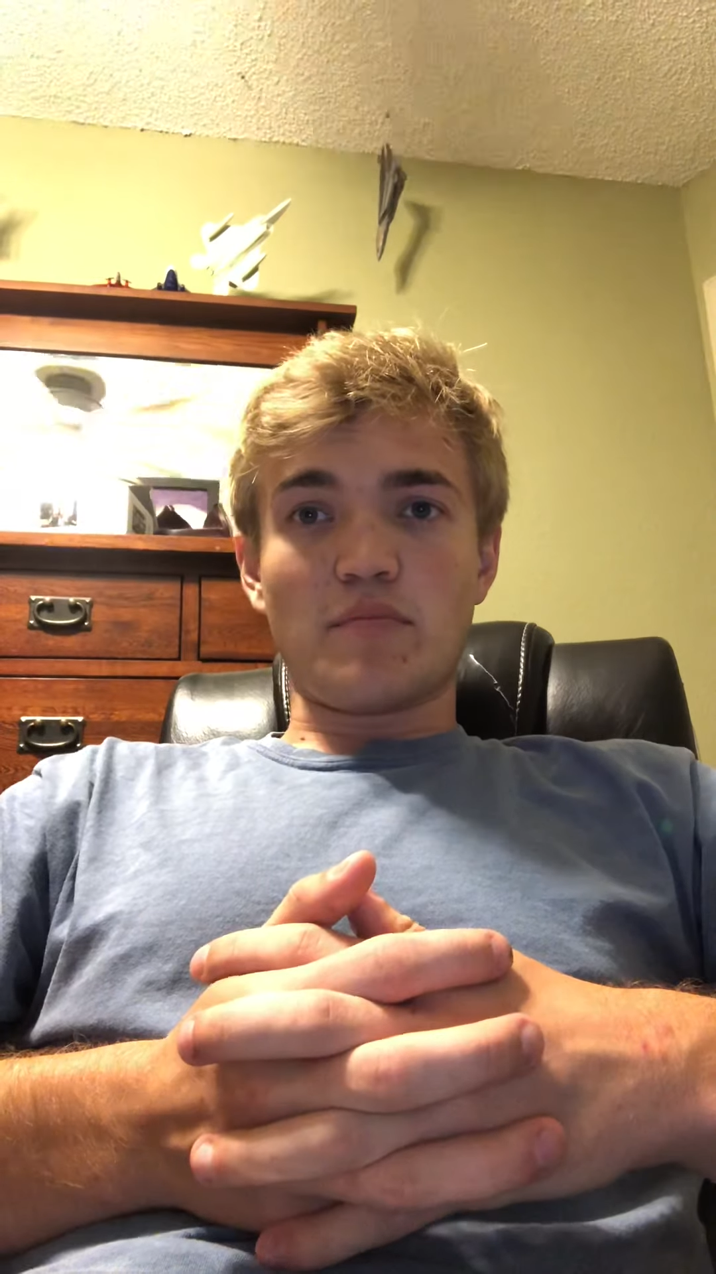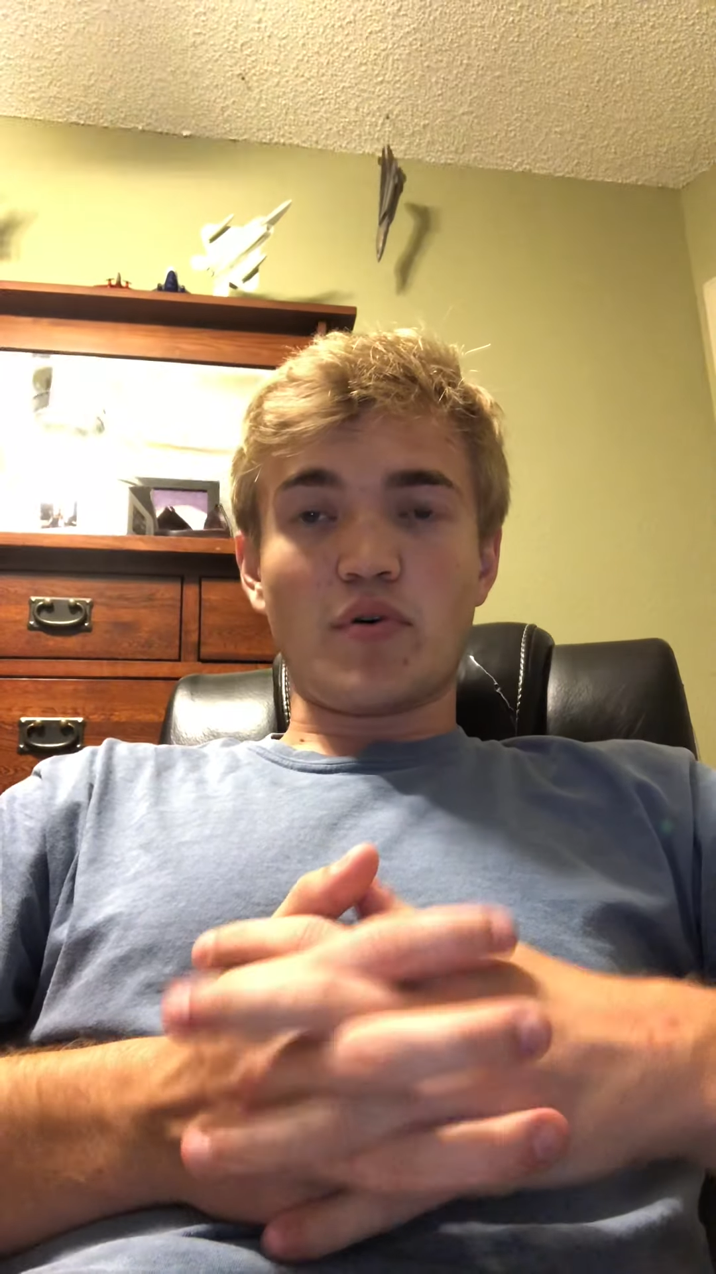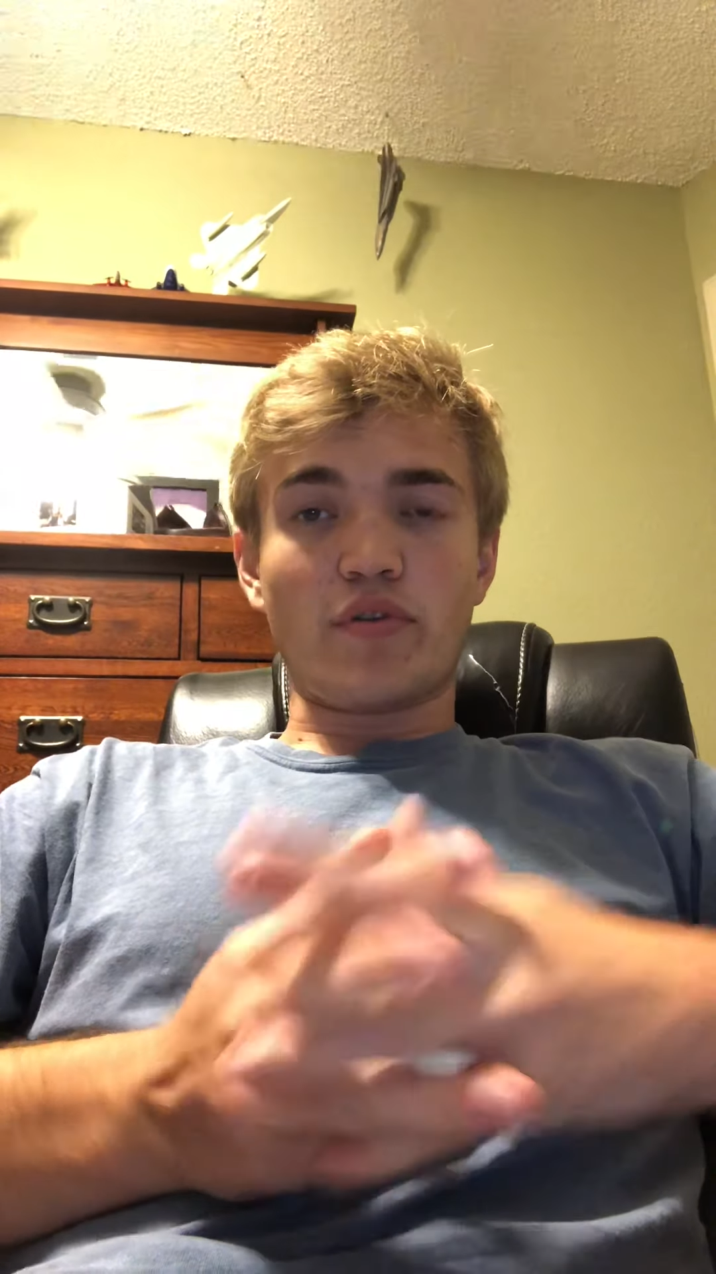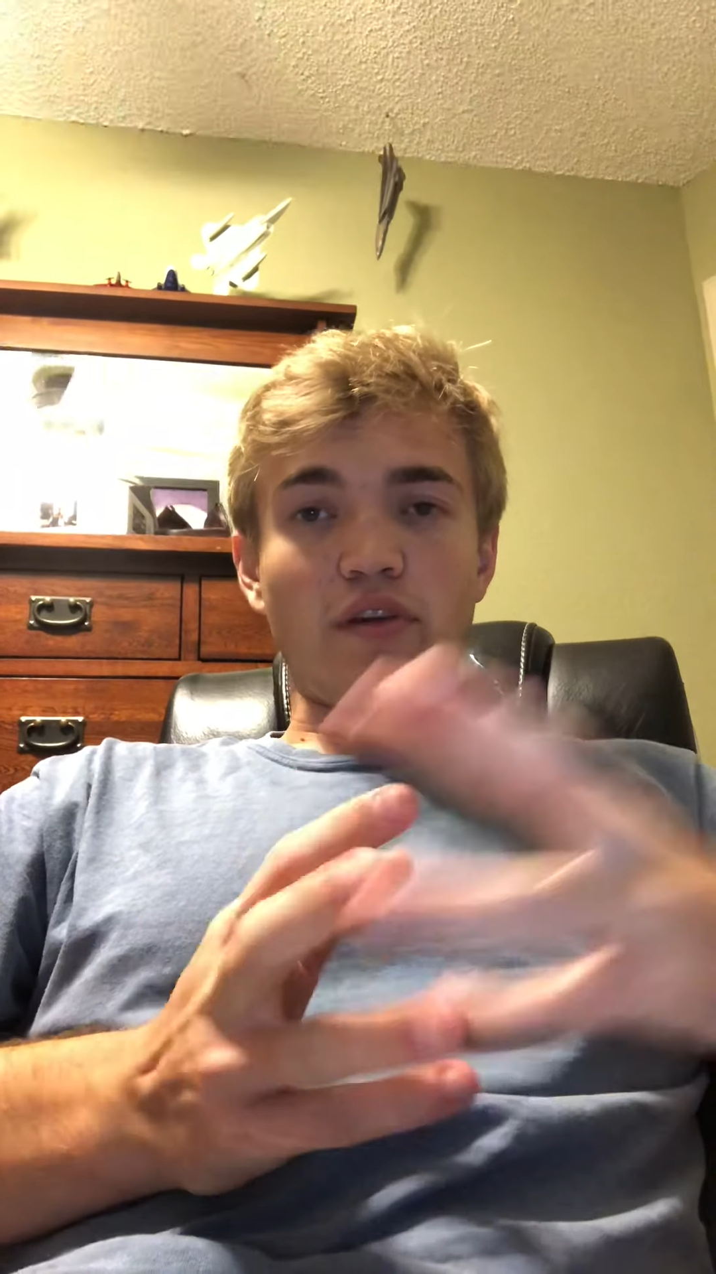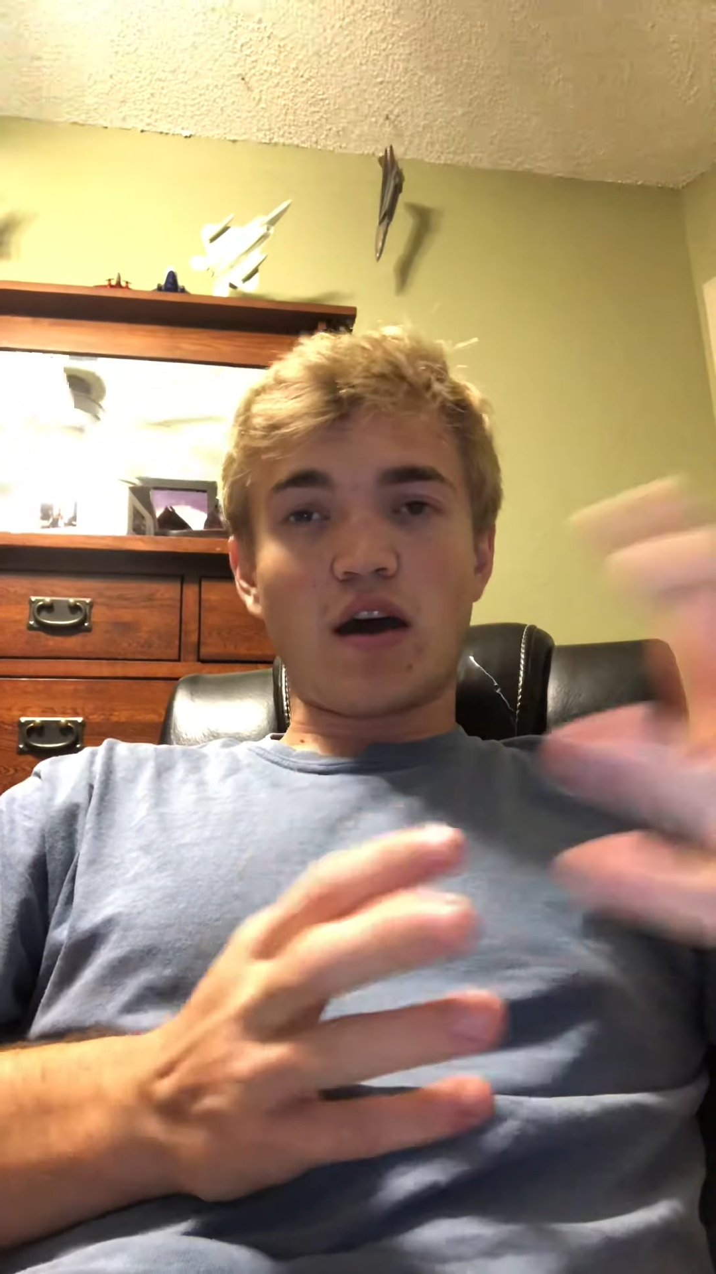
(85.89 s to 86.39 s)

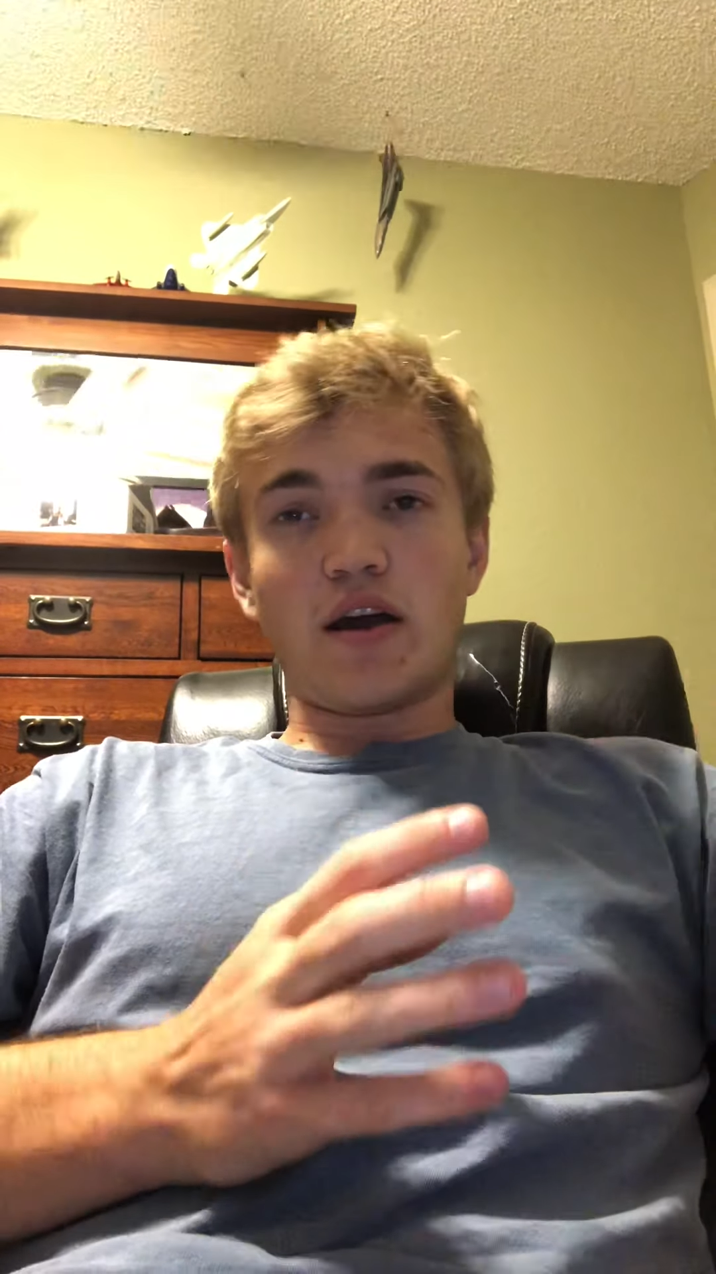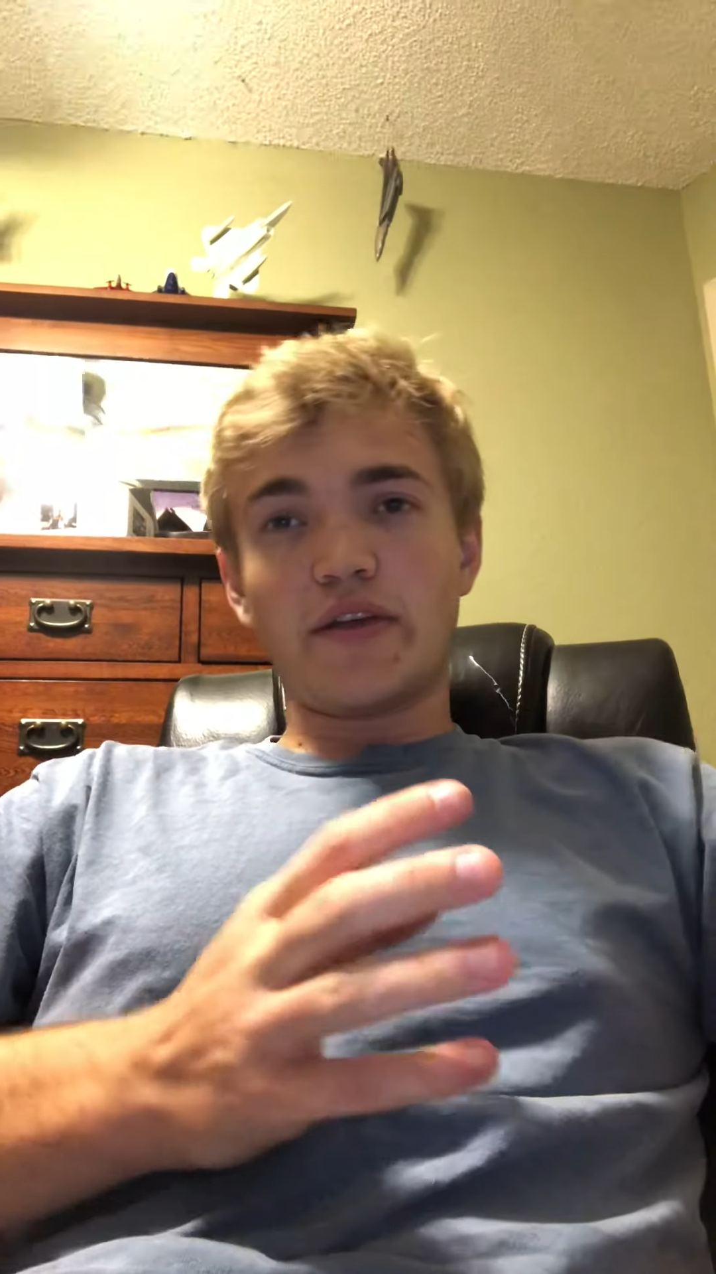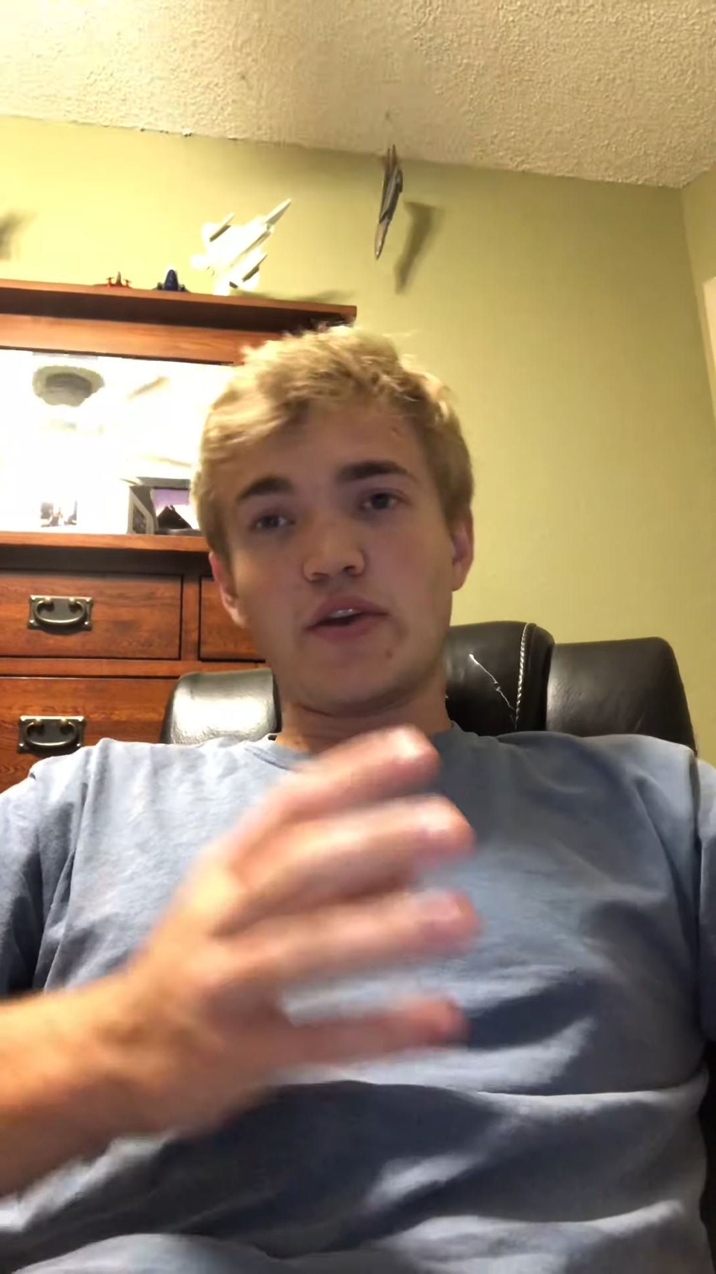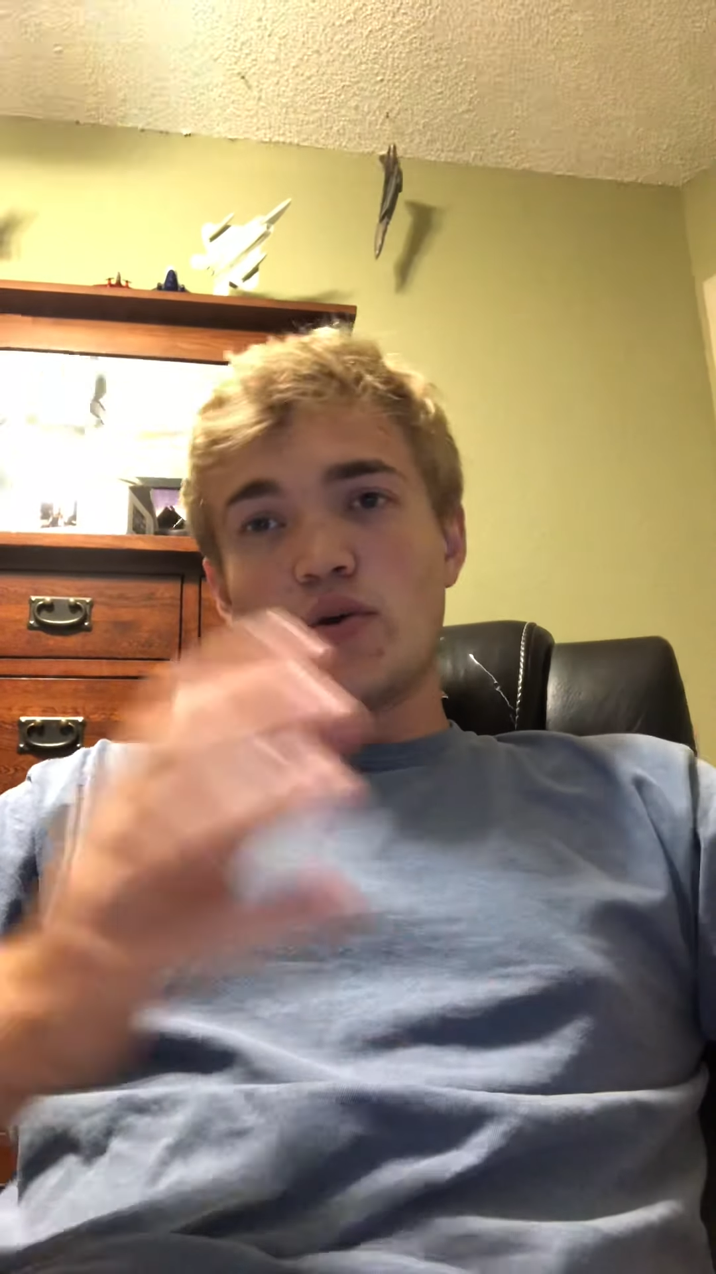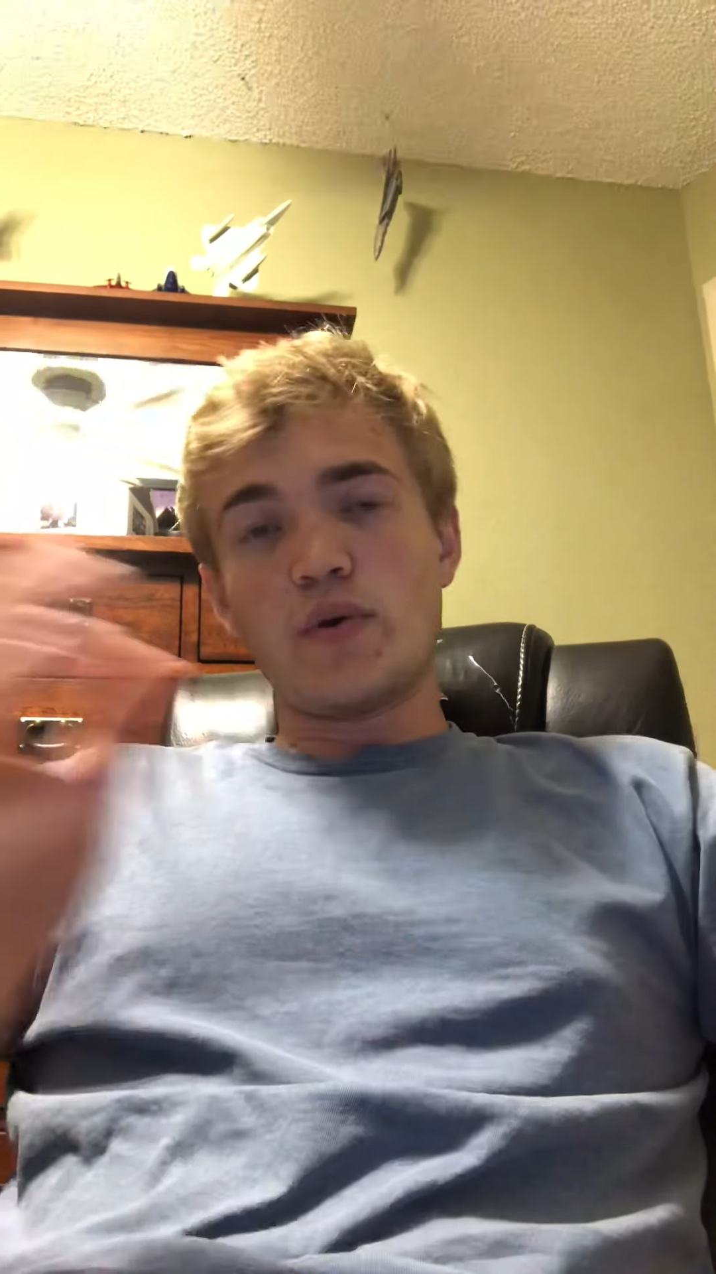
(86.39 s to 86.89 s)
both
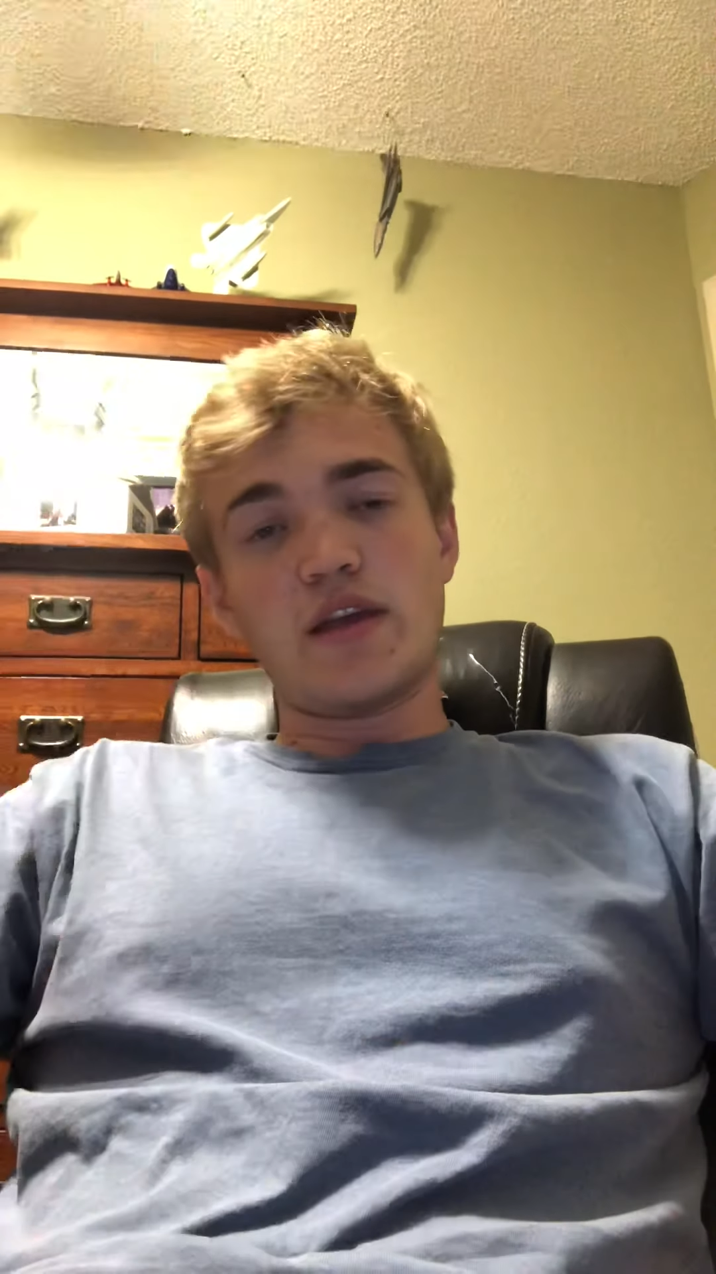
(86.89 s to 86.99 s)
audio